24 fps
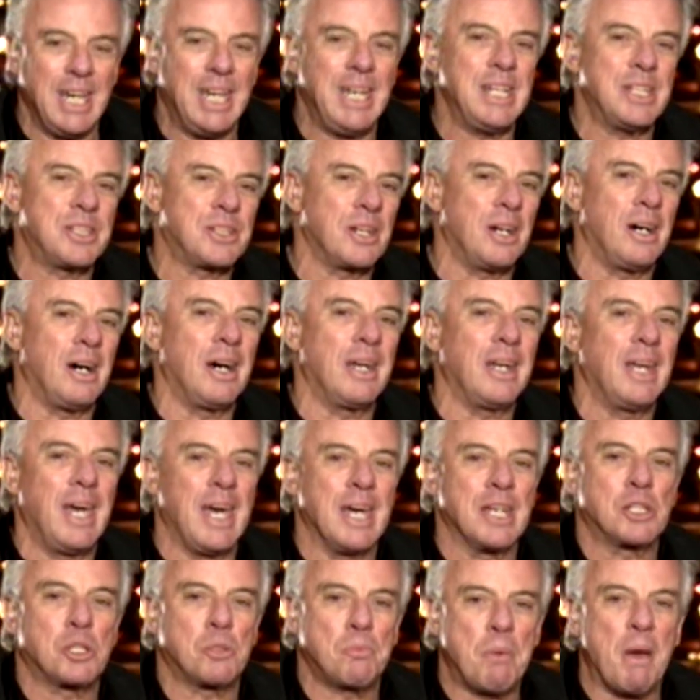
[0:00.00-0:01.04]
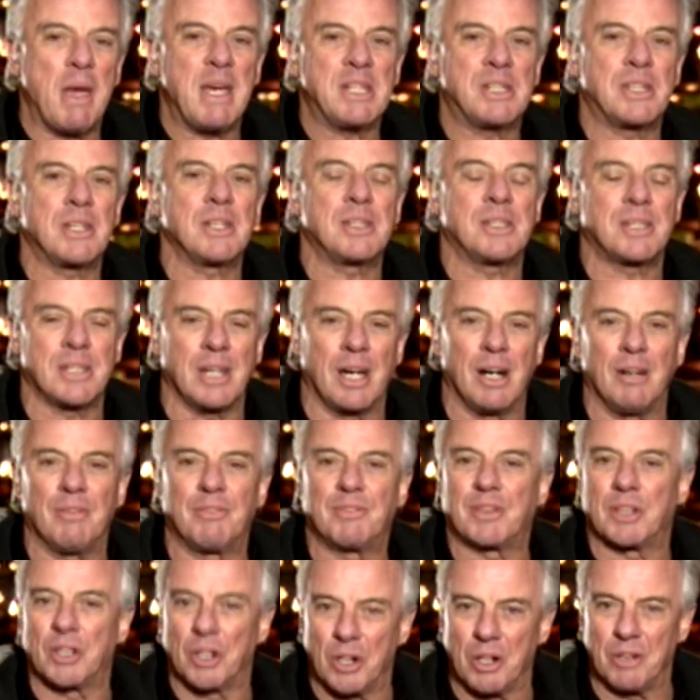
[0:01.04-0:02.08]
He saw it as space itself
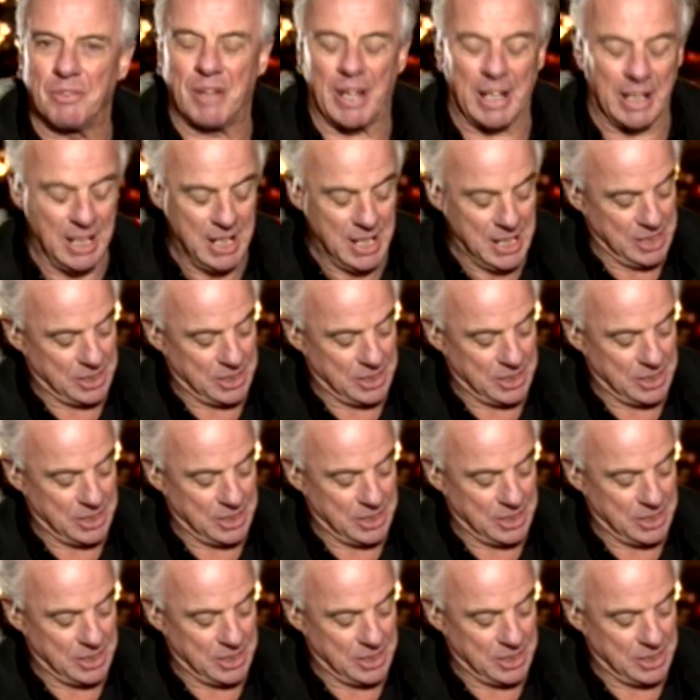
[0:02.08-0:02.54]
curving.